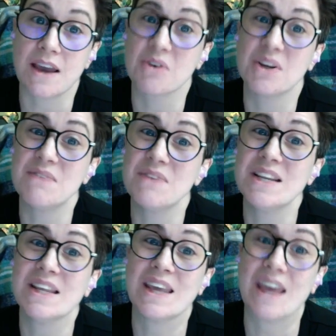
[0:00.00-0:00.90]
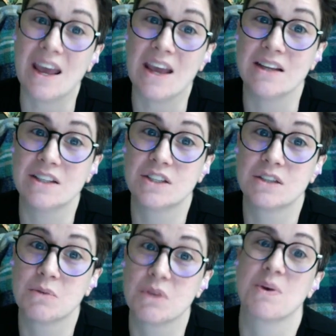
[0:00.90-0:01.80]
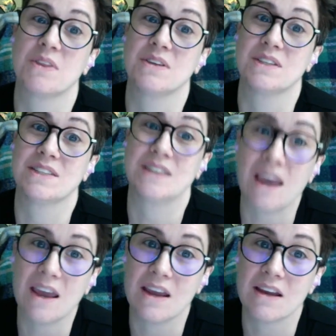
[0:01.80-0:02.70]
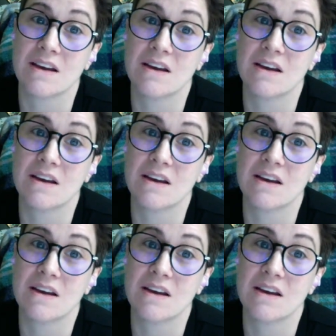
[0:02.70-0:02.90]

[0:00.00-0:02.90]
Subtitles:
I couldn't even engage with what they're saying.